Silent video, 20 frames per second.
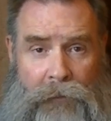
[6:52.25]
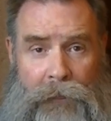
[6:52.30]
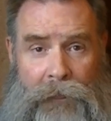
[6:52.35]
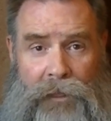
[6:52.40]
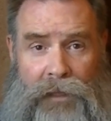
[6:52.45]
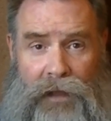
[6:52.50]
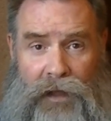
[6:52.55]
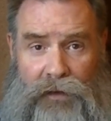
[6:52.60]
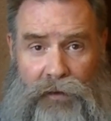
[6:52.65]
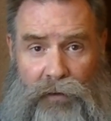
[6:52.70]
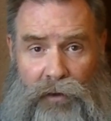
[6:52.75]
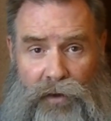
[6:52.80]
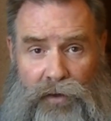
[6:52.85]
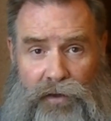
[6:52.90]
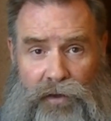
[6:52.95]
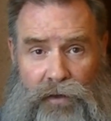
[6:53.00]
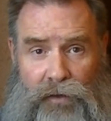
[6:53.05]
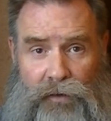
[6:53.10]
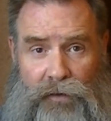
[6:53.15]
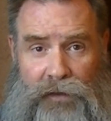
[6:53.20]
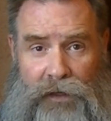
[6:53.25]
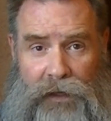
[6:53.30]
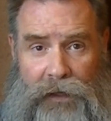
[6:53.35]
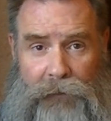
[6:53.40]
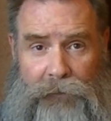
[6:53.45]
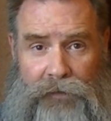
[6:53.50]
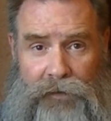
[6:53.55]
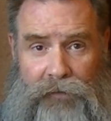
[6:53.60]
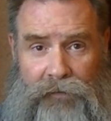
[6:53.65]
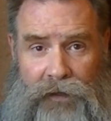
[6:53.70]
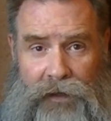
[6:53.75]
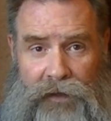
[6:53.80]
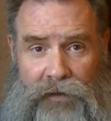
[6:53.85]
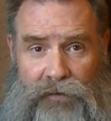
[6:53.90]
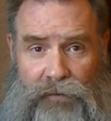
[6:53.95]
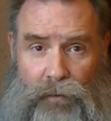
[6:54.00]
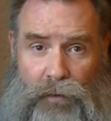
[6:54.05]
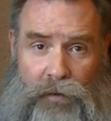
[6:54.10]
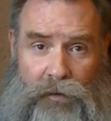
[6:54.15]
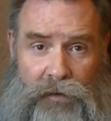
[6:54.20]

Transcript: Now there are two types of castor oil.